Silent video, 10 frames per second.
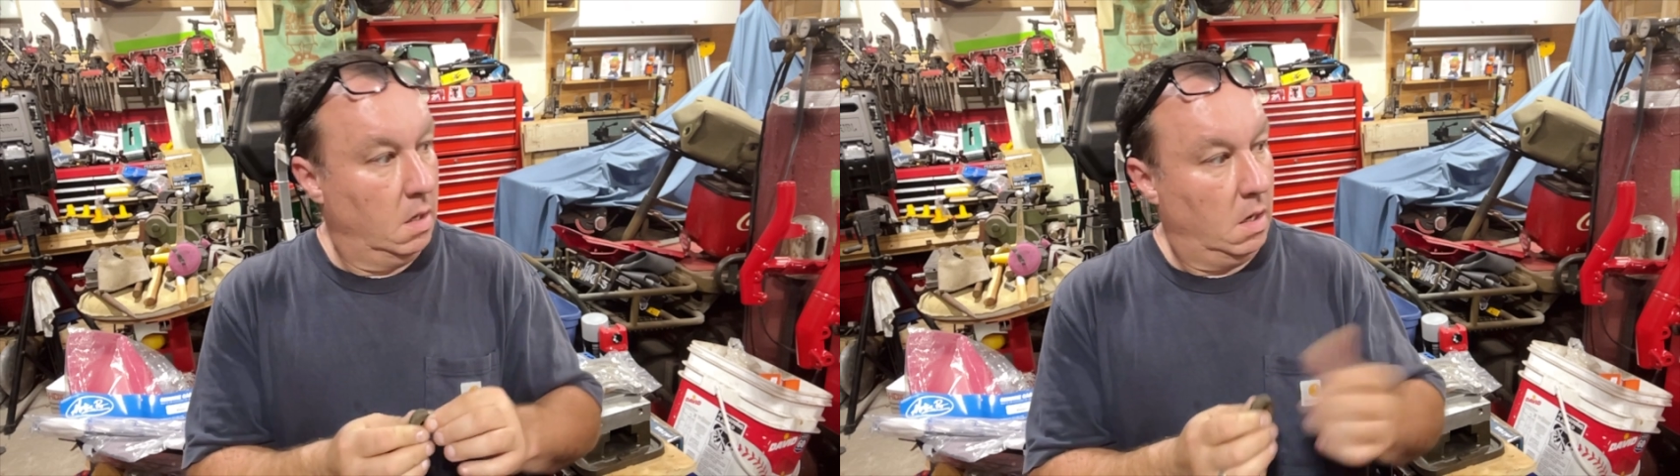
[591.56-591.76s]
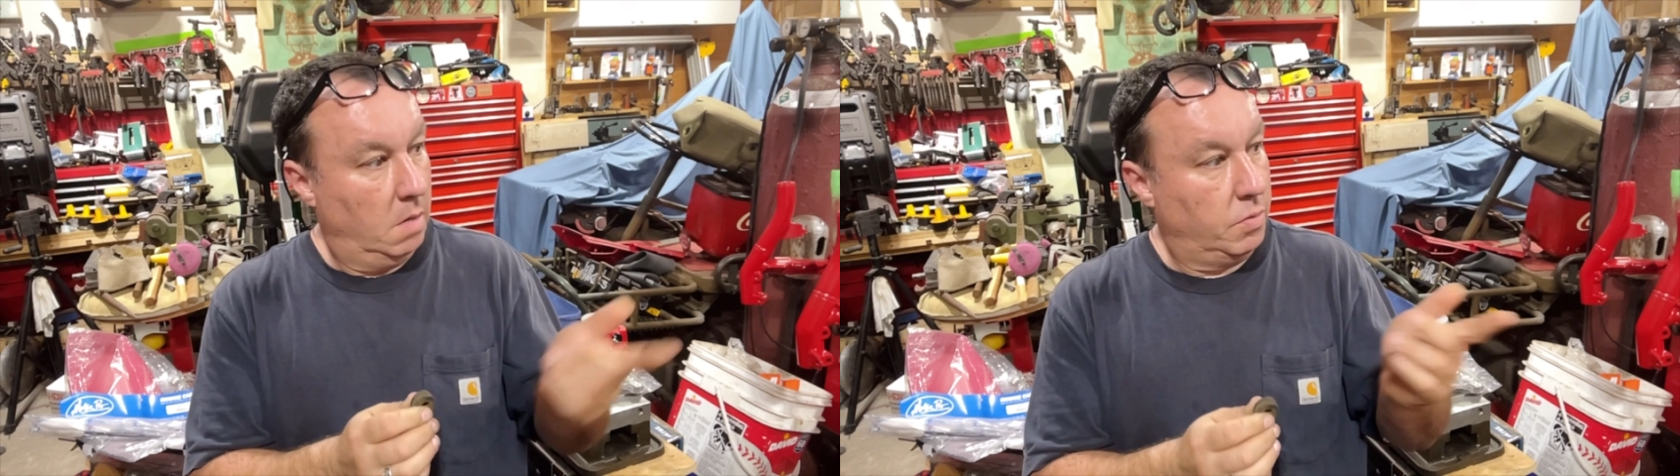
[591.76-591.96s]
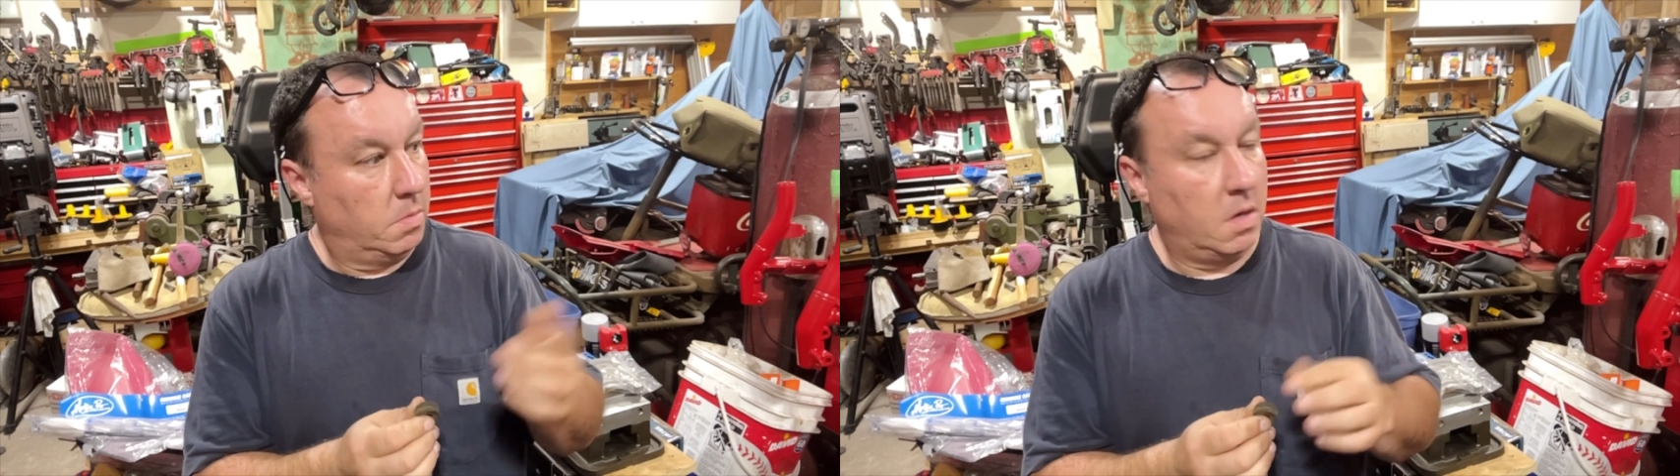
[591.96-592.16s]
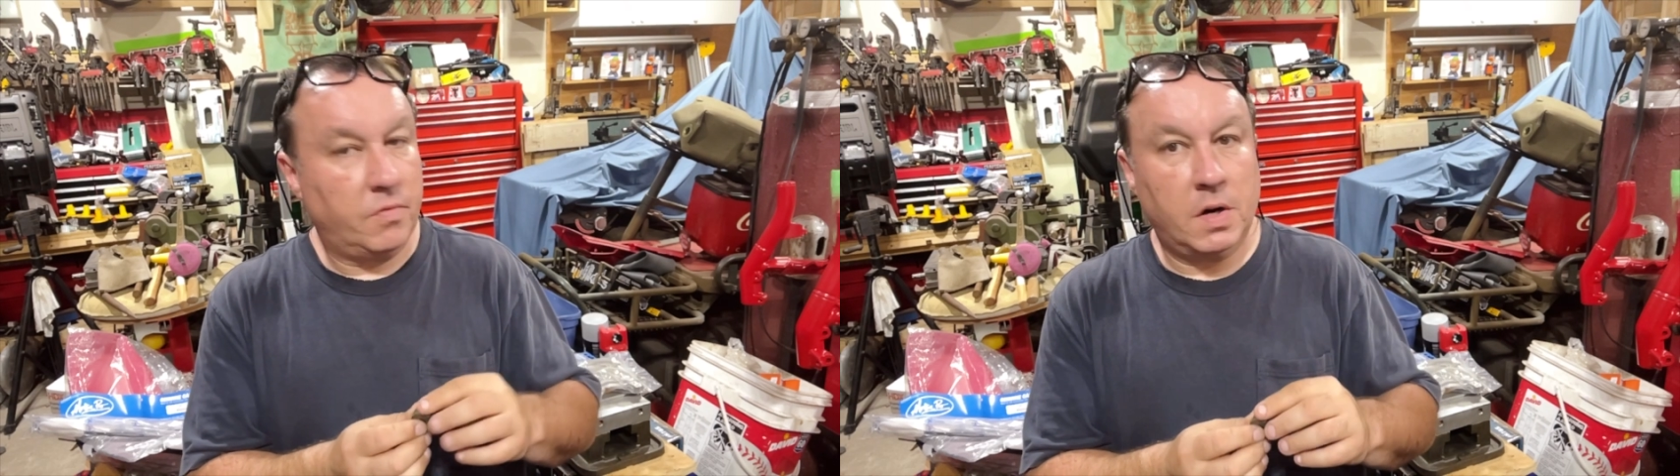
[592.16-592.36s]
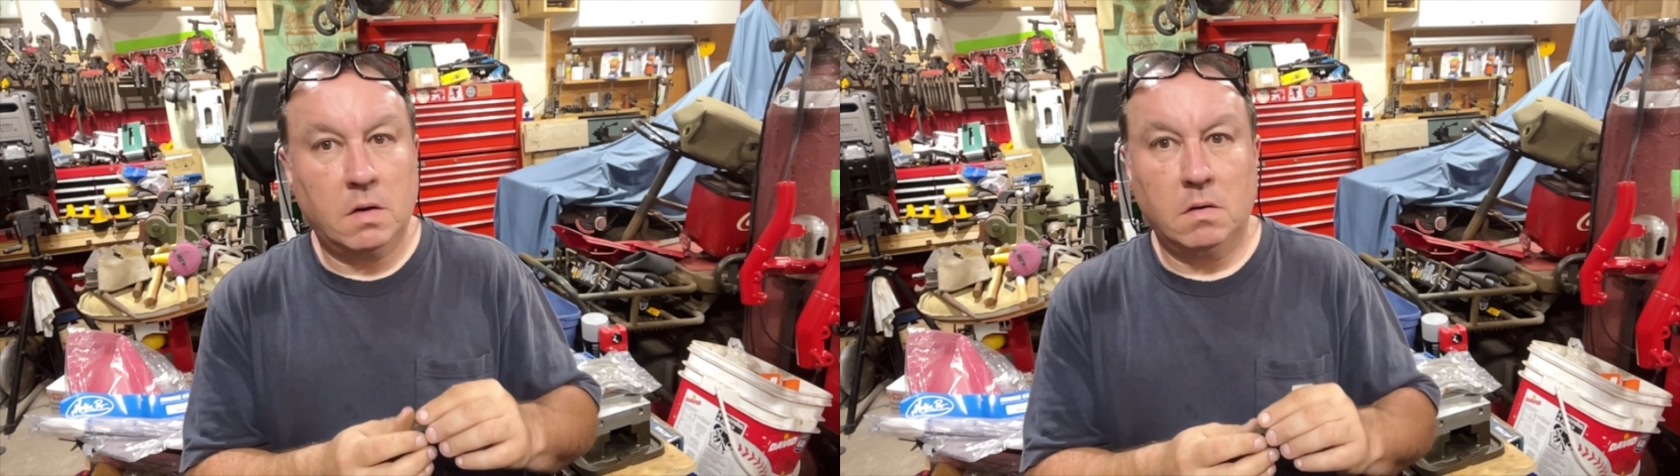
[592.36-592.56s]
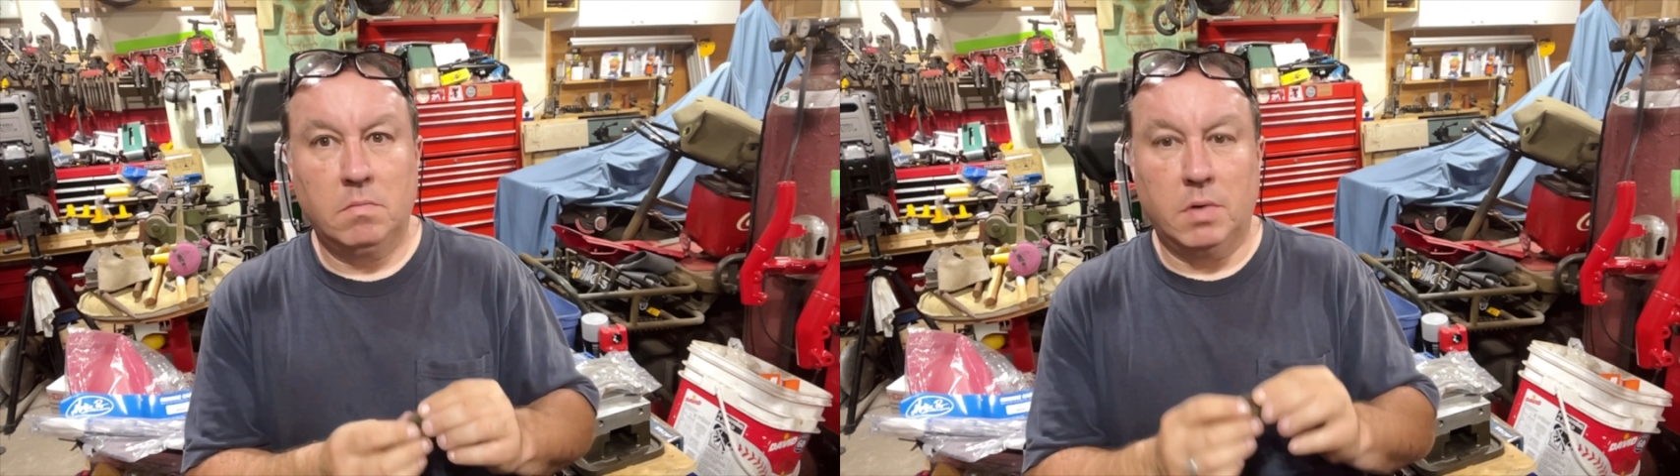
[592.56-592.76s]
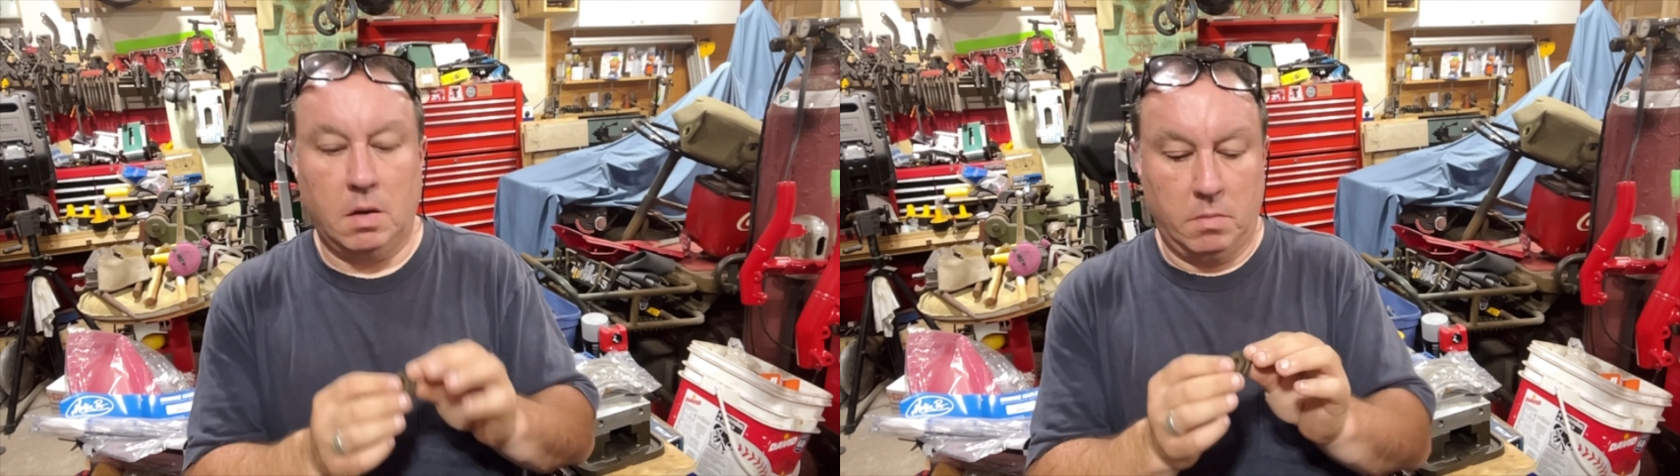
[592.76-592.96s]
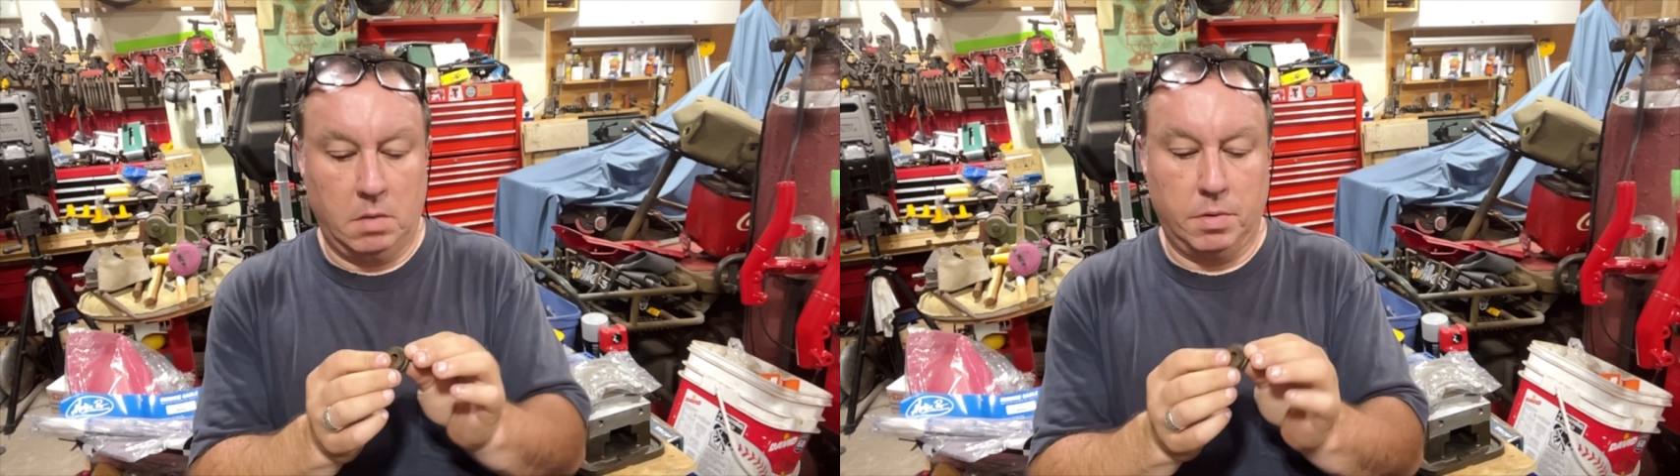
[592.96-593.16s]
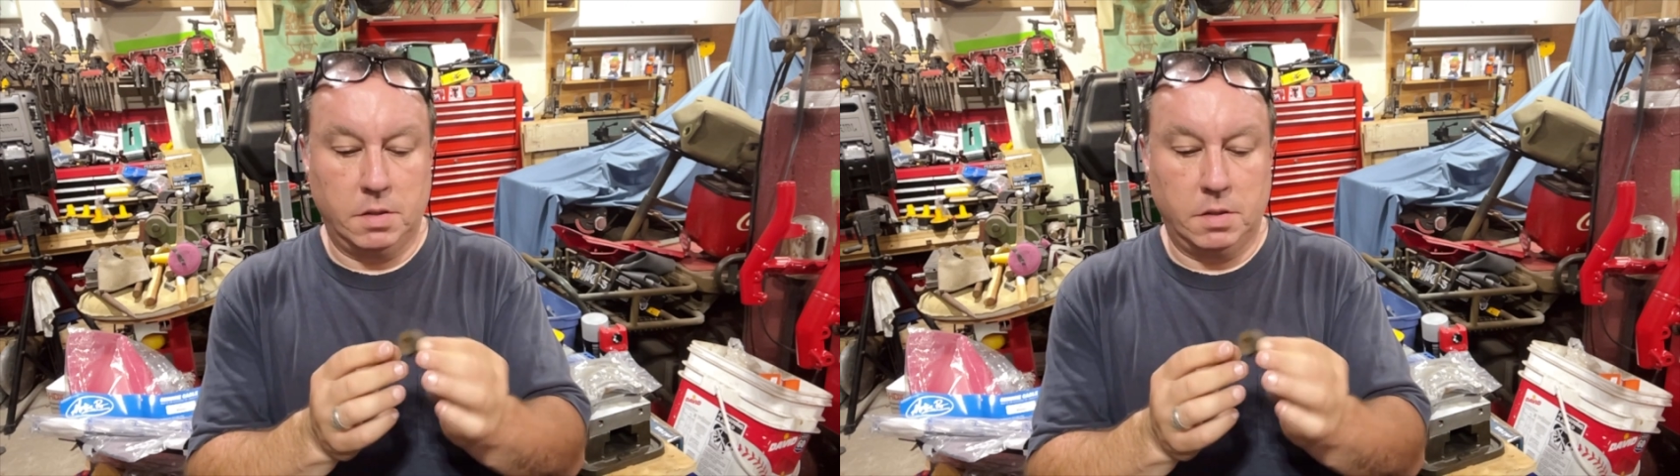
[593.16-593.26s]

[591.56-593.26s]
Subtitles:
and put them on for now. But I'm going to buy